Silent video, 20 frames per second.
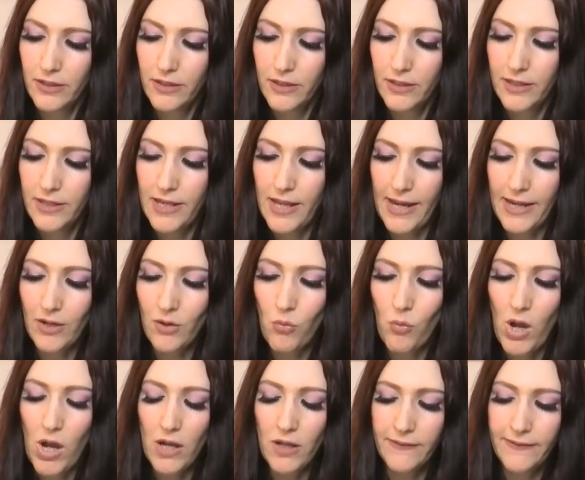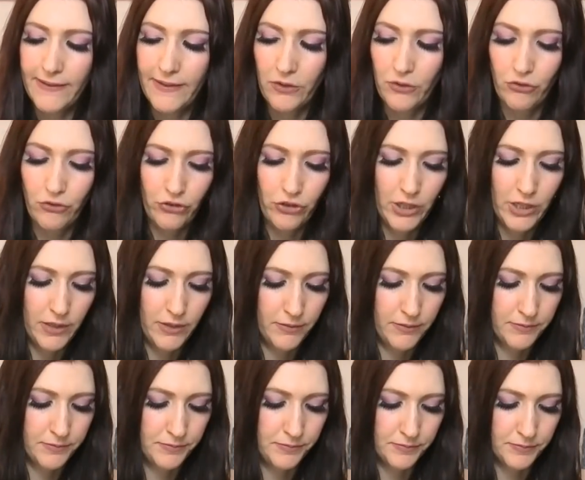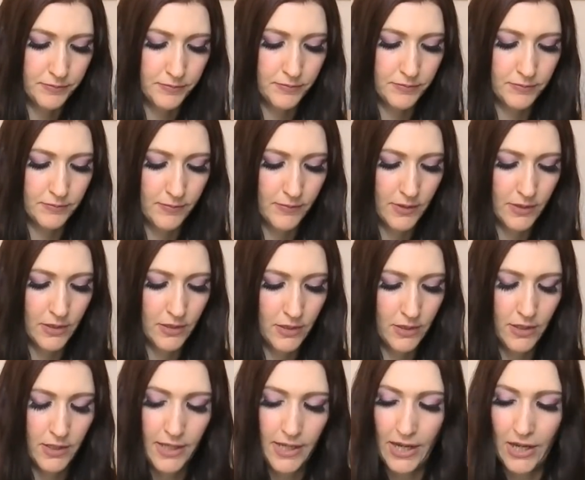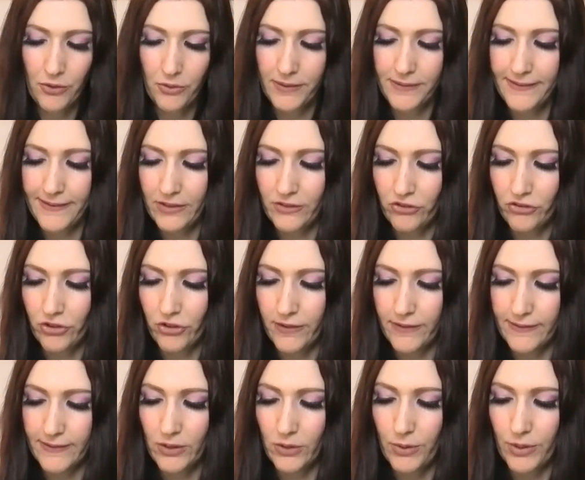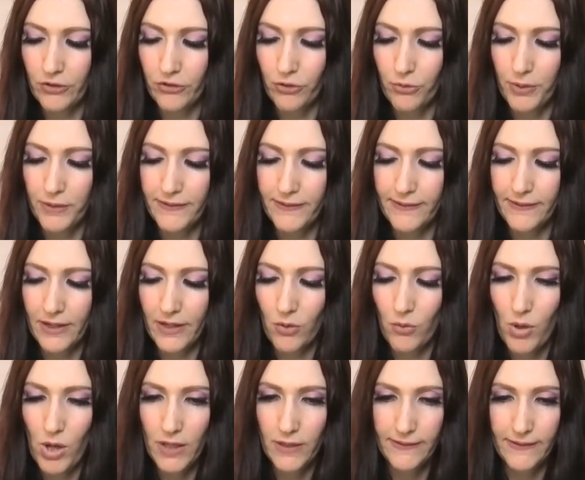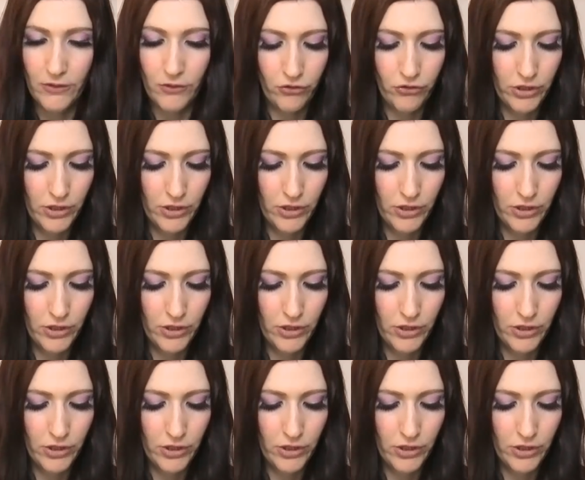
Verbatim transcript: Knight of Wands energy? Aries, Sagittarius, Leo energy. What's this Knight of Wands energy?